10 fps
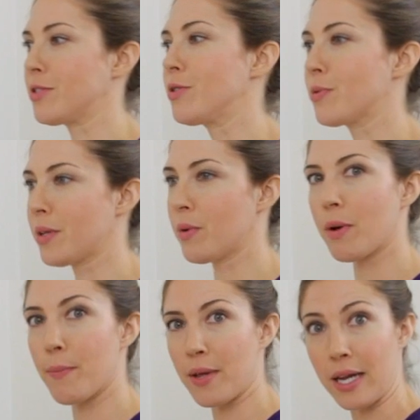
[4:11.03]
So you really
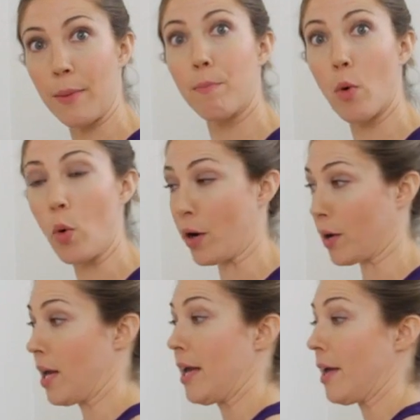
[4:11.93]
want to be like a
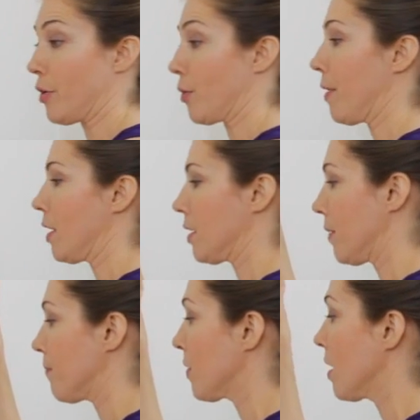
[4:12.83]
board in your body.